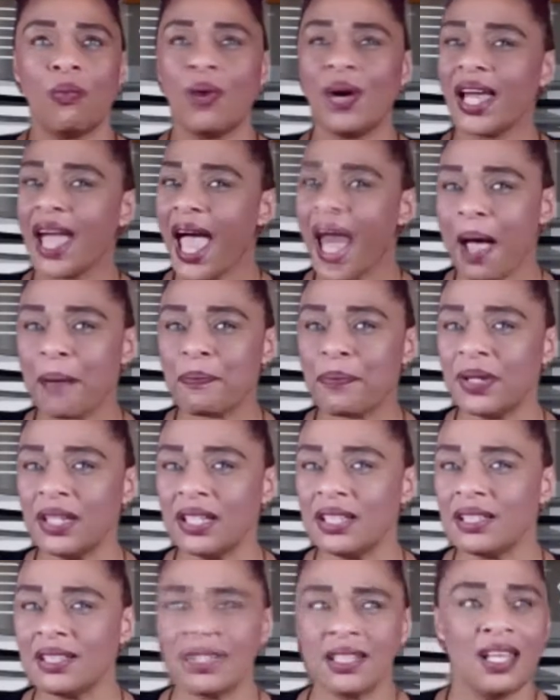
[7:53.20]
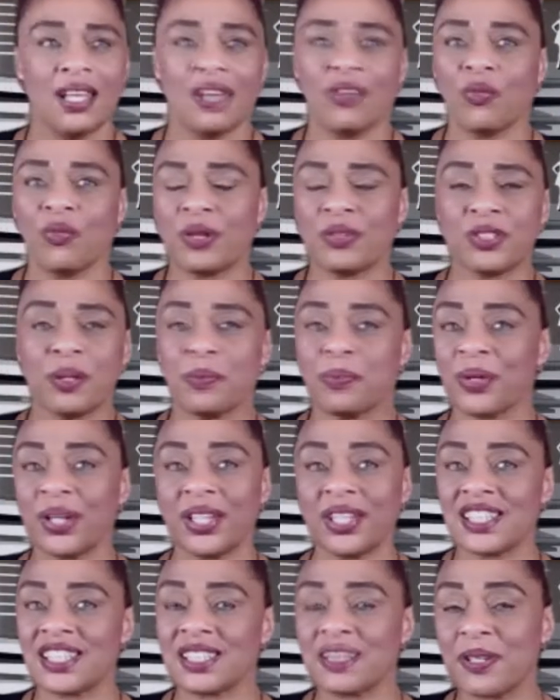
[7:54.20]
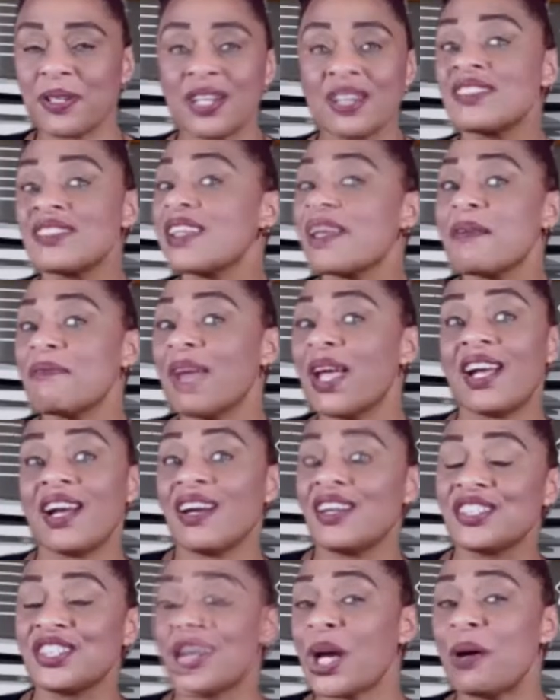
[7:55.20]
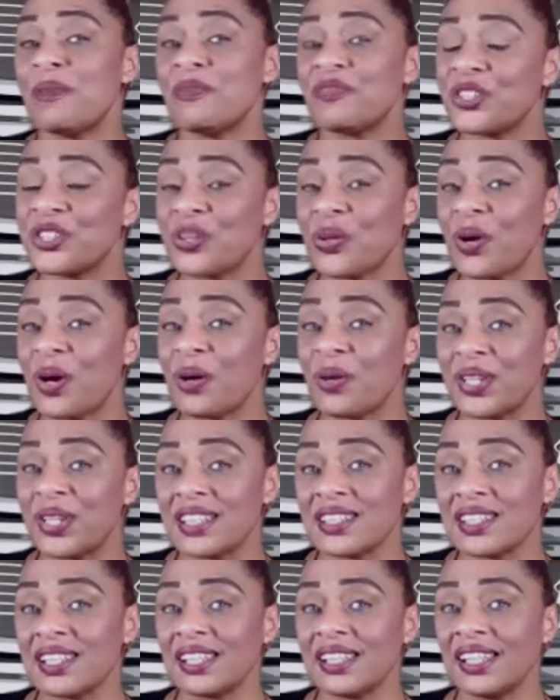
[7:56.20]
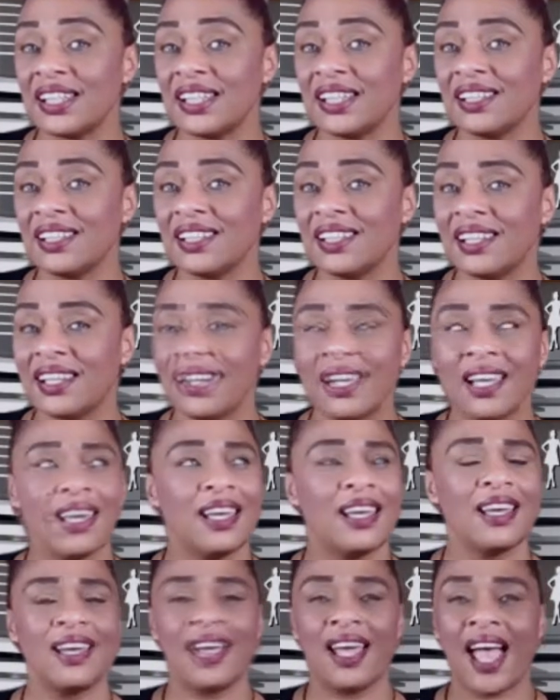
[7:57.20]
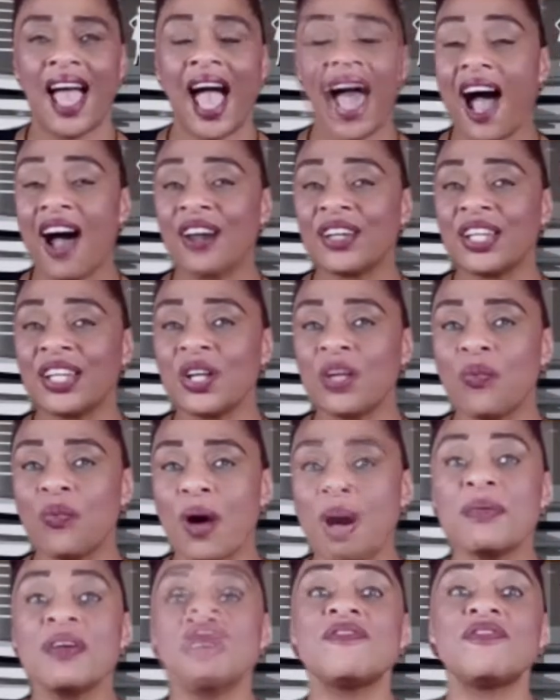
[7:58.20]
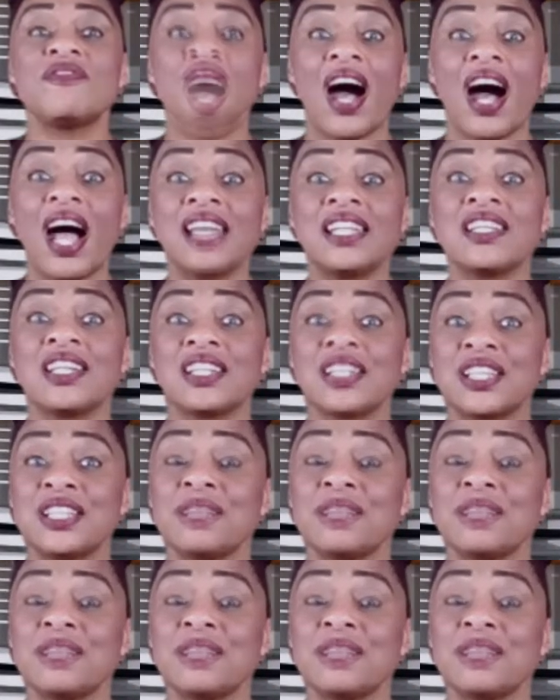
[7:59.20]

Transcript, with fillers: What happened with, to Britney Spears that made her jump for joy recently? How can a woman find a